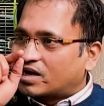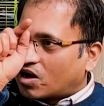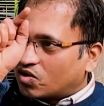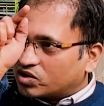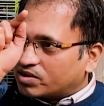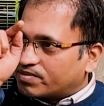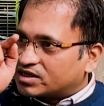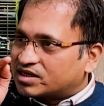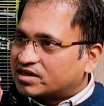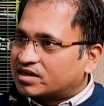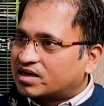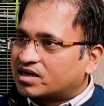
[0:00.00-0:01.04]
how the
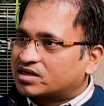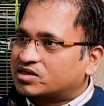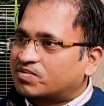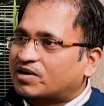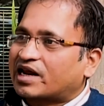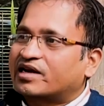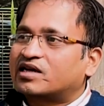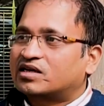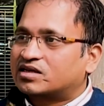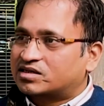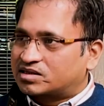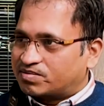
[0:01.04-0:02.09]
Panchayat Raj planning
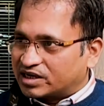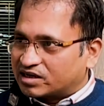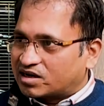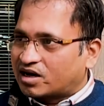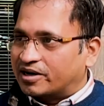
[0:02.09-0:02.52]
is being done.